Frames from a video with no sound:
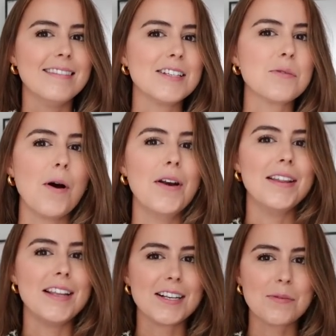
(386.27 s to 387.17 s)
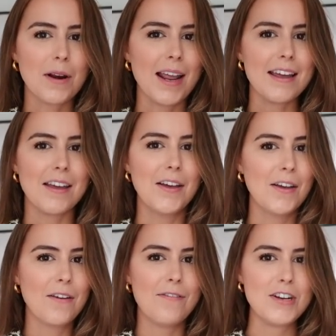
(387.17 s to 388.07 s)
This one, this one, like
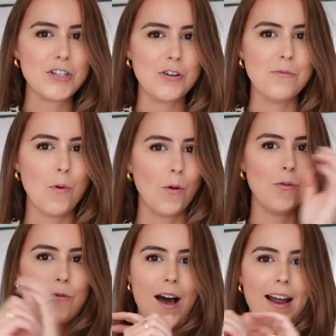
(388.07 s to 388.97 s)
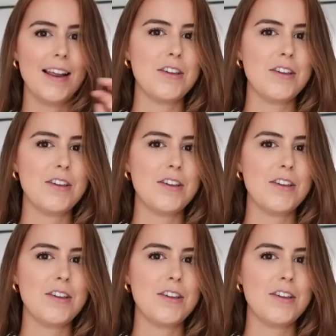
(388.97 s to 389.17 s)
fits you more than fine,